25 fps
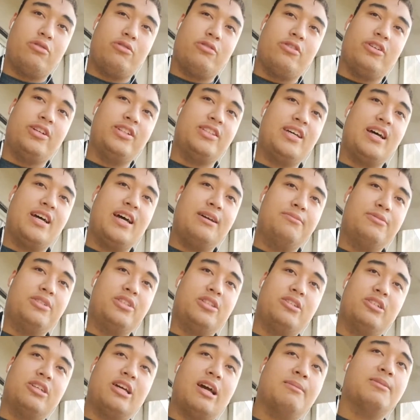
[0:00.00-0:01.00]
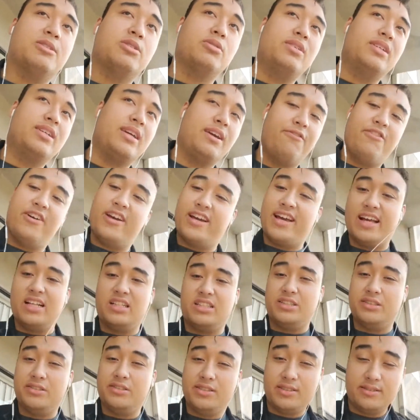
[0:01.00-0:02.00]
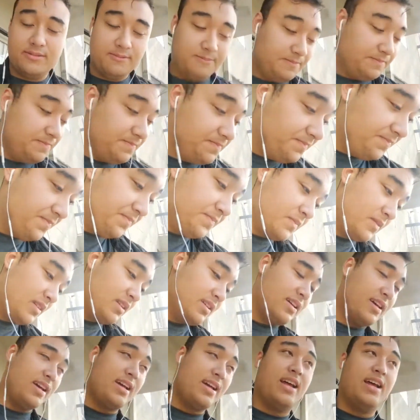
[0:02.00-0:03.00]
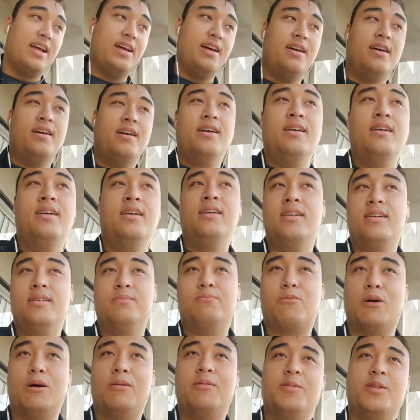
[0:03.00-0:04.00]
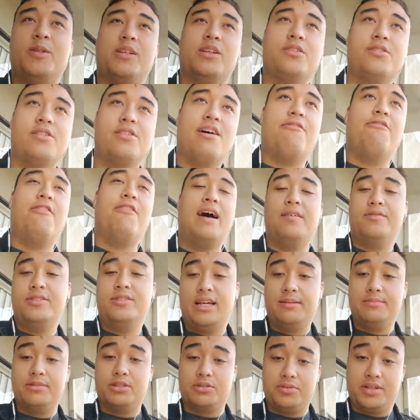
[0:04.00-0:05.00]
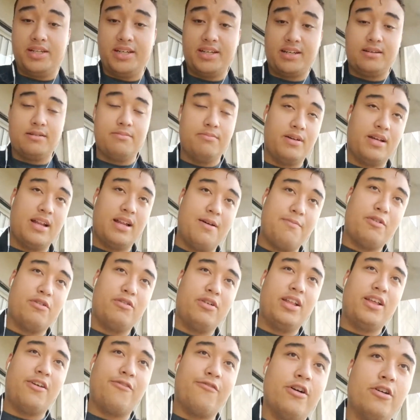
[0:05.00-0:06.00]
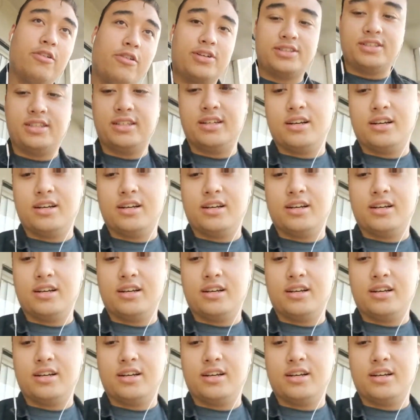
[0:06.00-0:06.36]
3 times, 2 times a week if I get to it, and I probably need to do that 5 times a week. But I've been really focusing